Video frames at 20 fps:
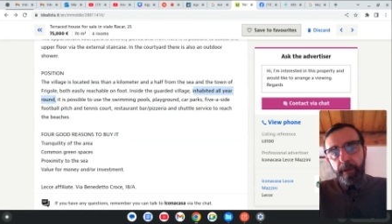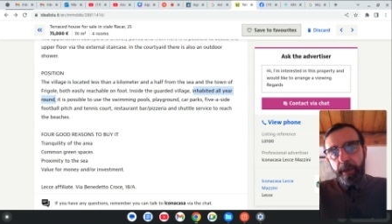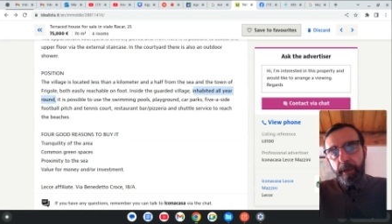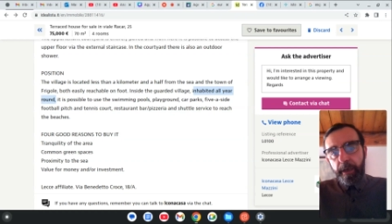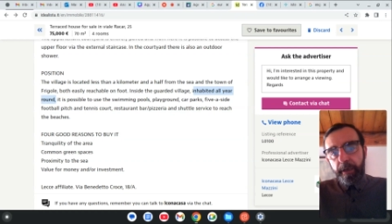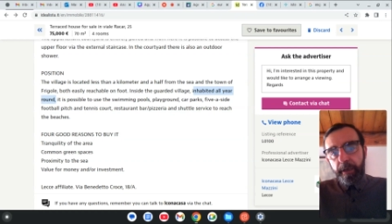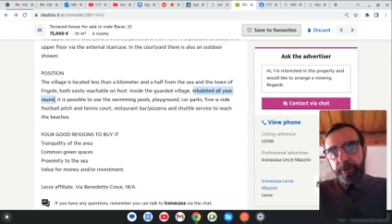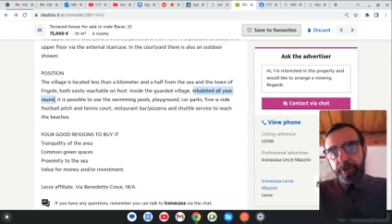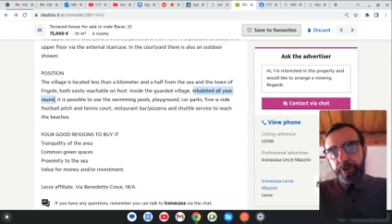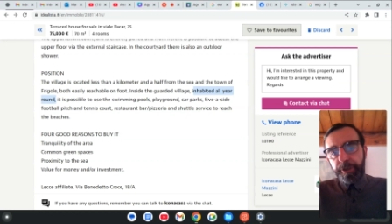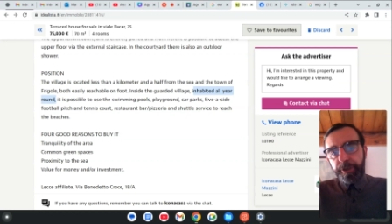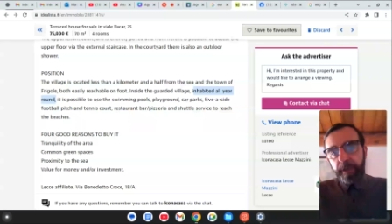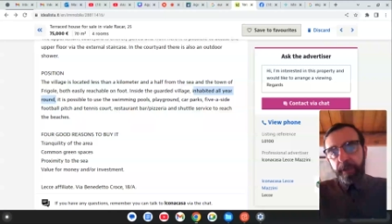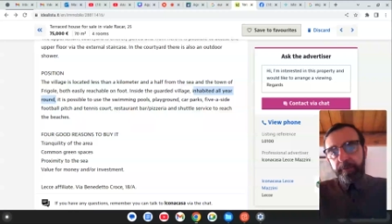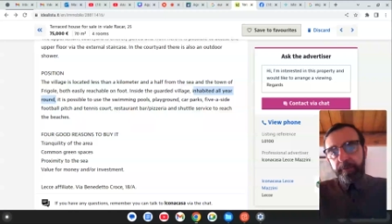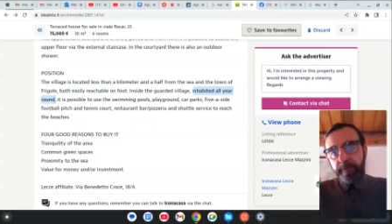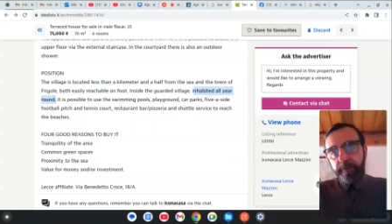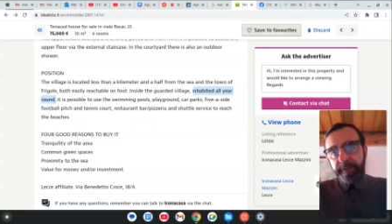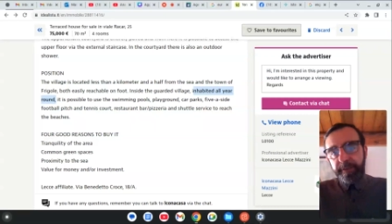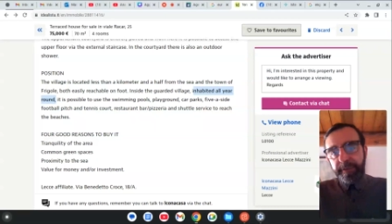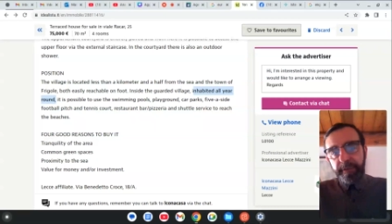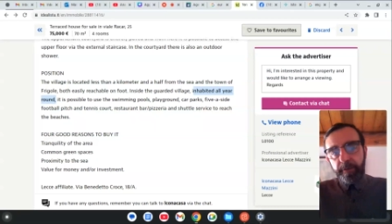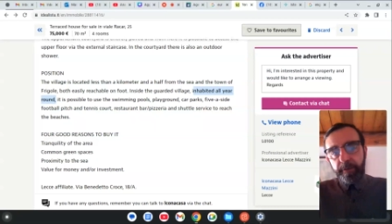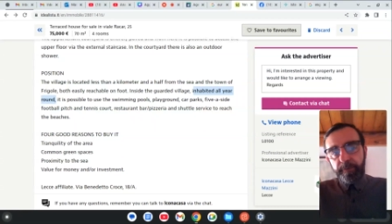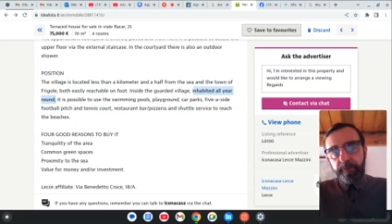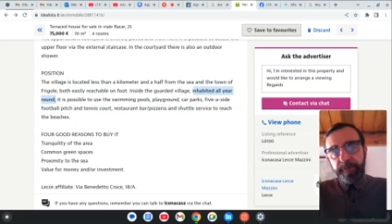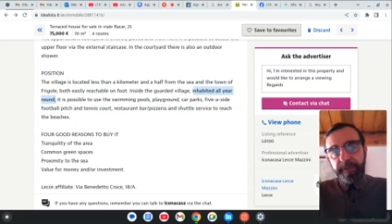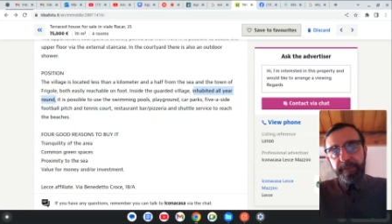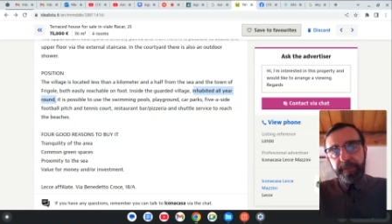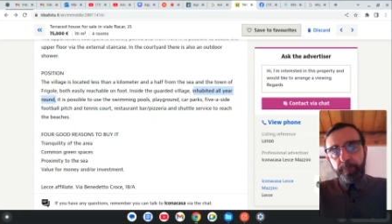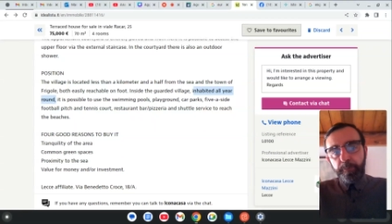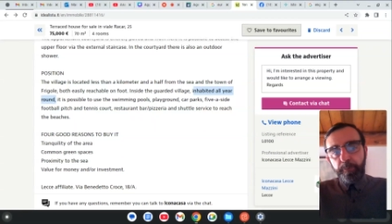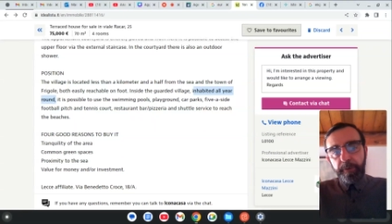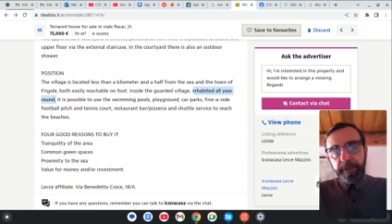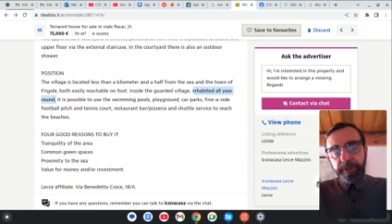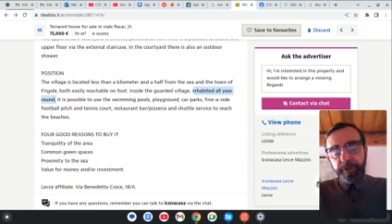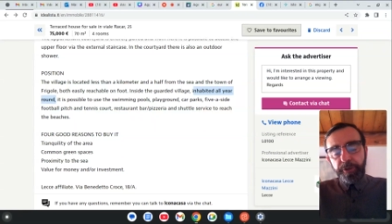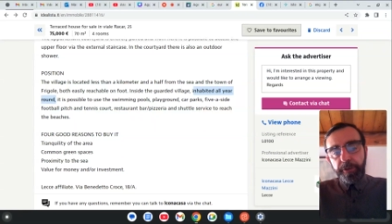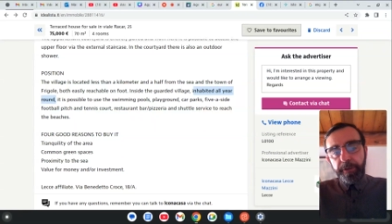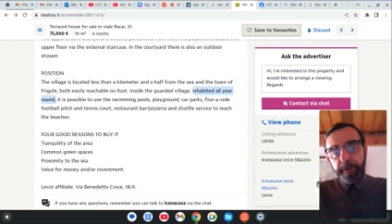and shuttle service to
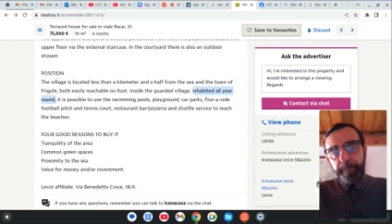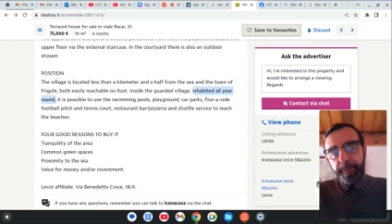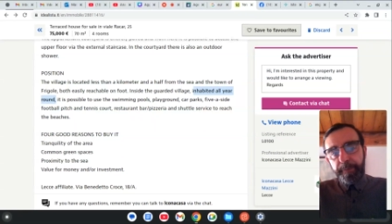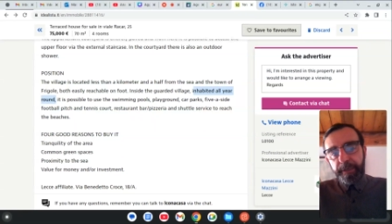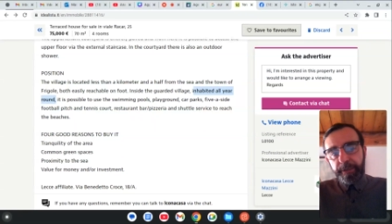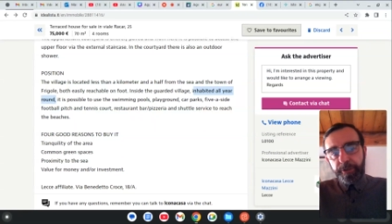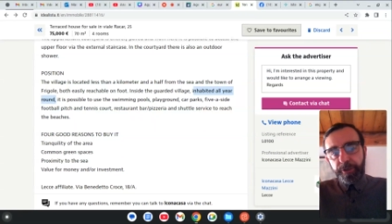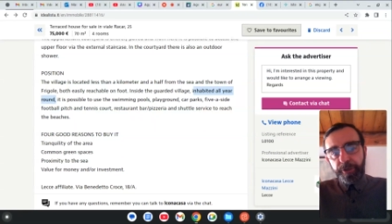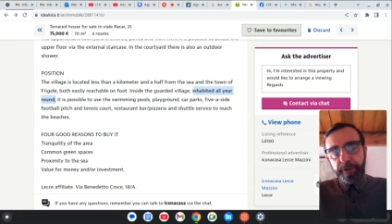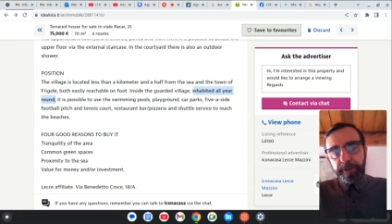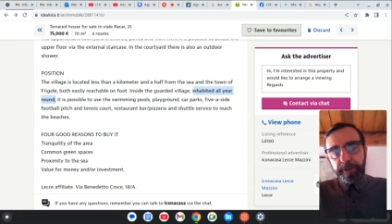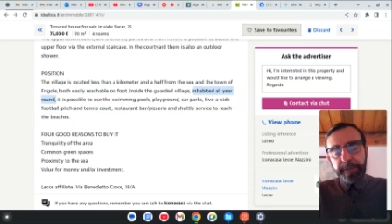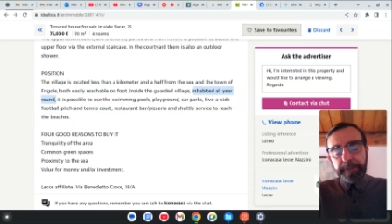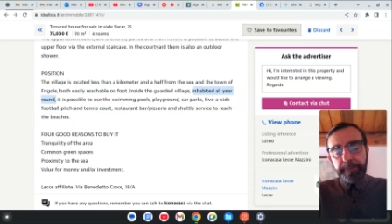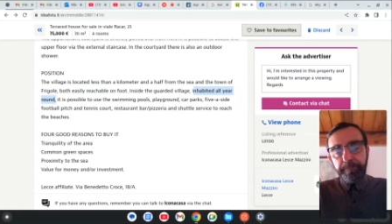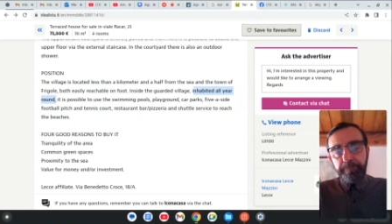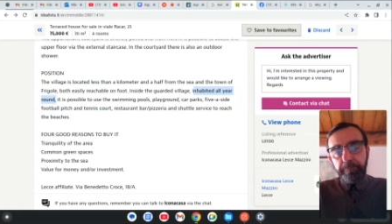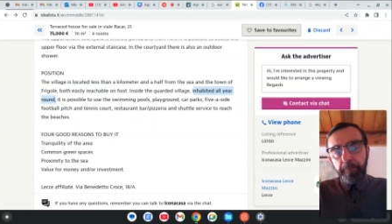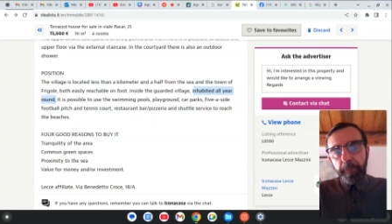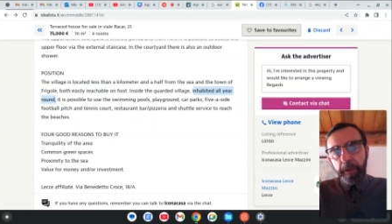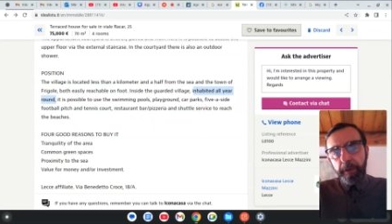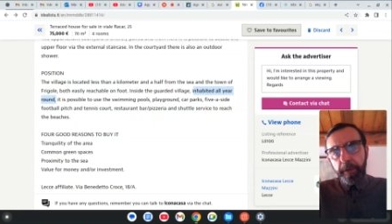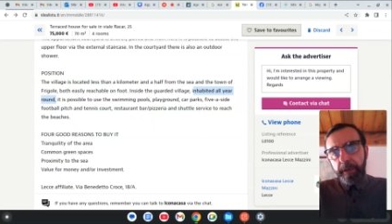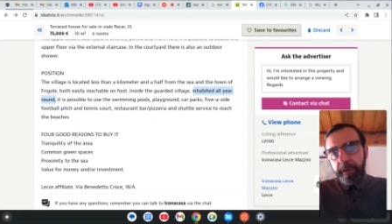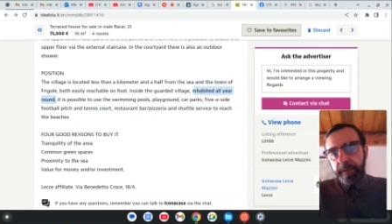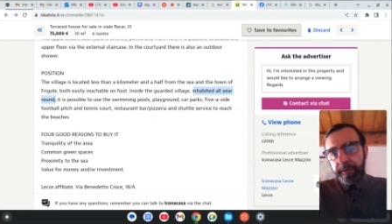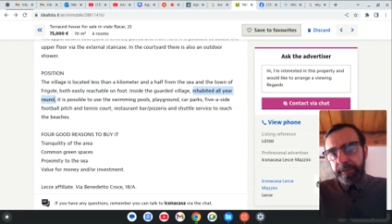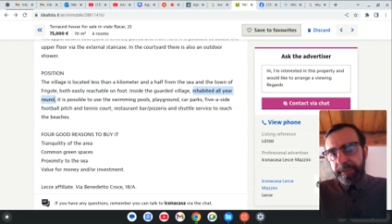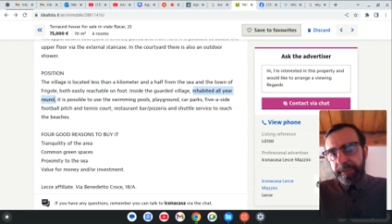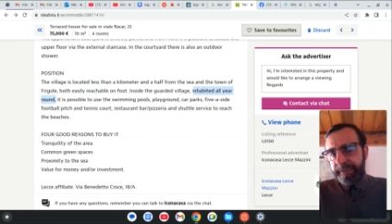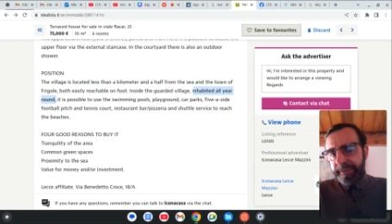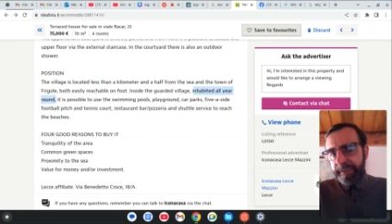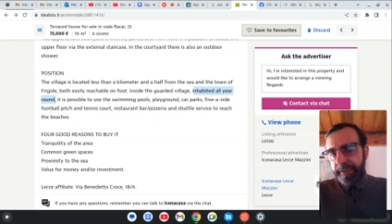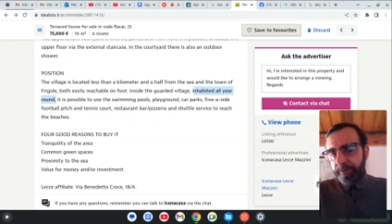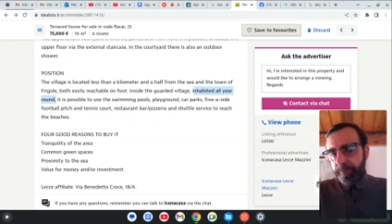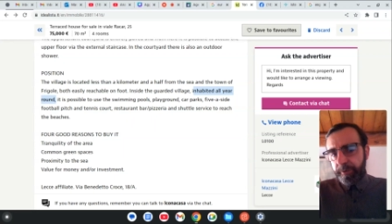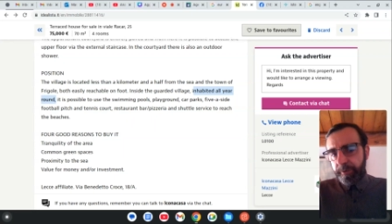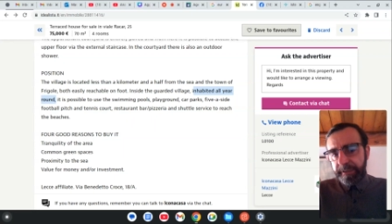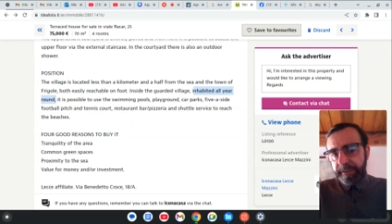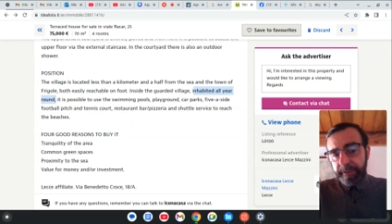reach the beaches. That's
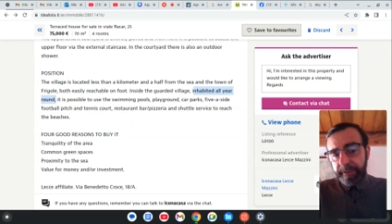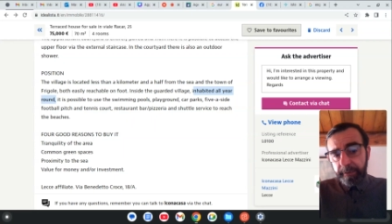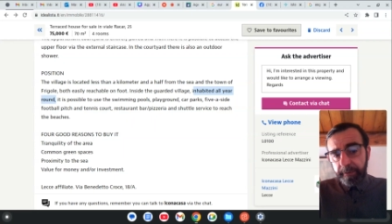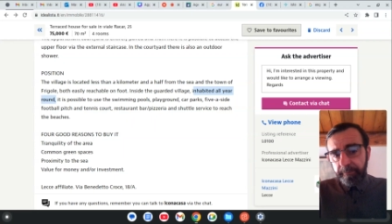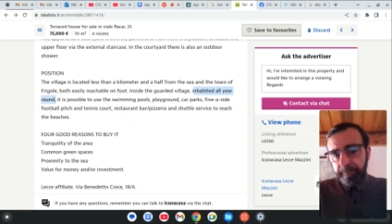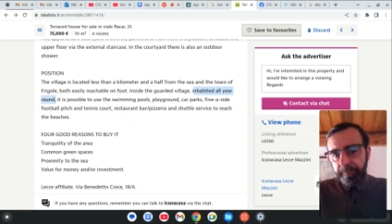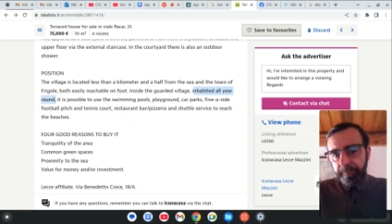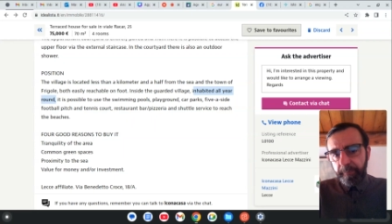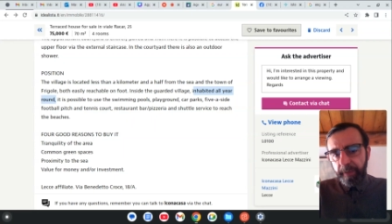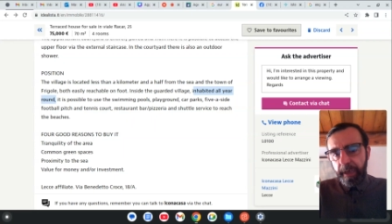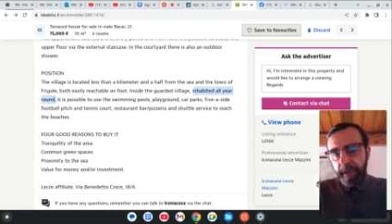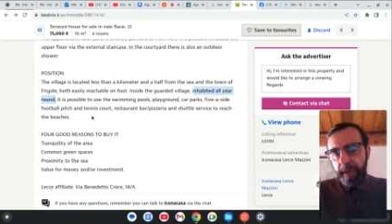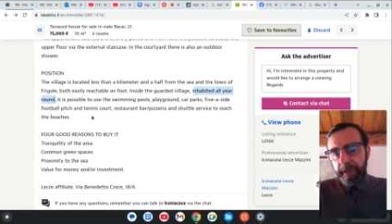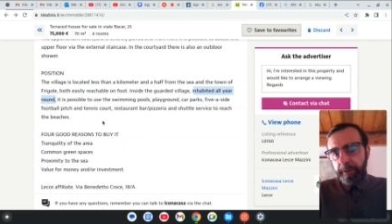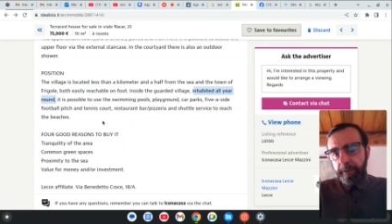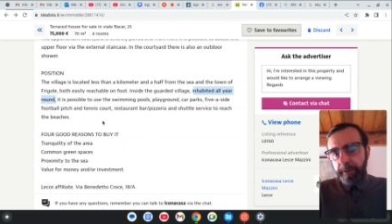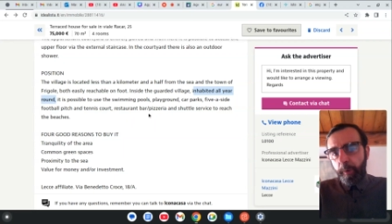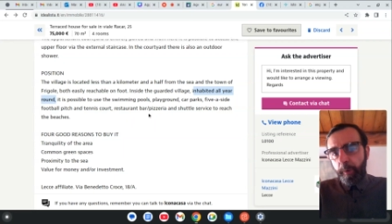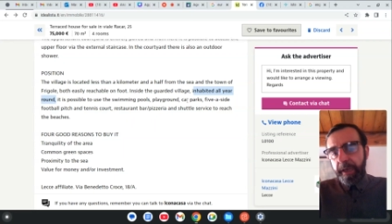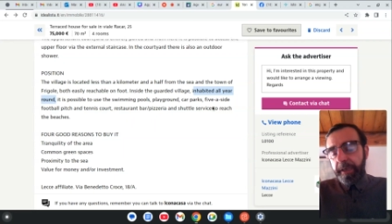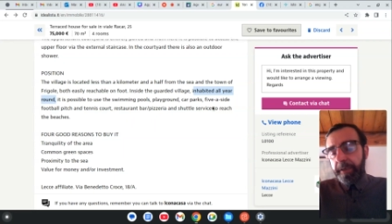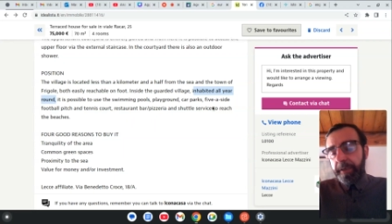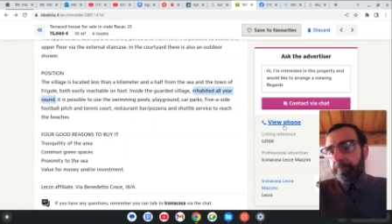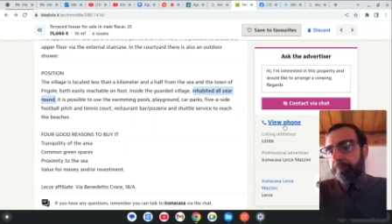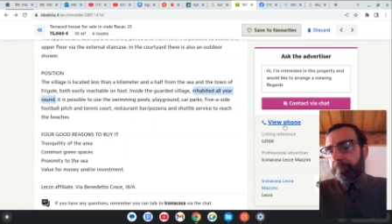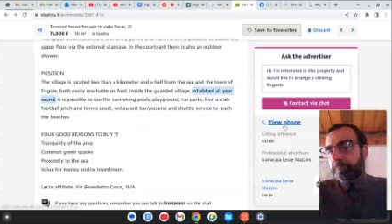interesting. Anyway,